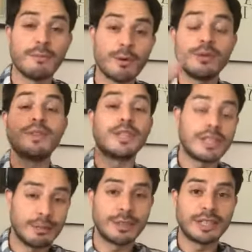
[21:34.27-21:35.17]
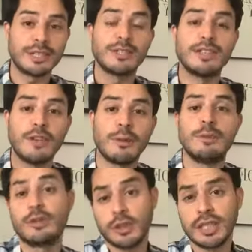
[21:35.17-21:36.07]
most of the tea plantations developed
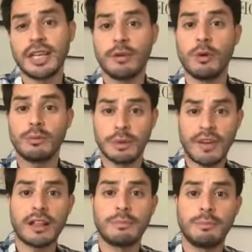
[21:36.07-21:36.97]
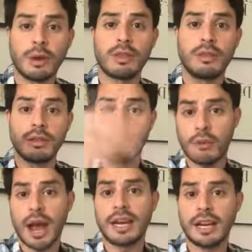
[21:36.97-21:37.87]
in Darjeeling were developed with the
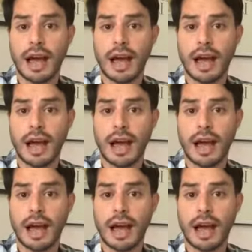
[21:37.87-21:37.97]
variety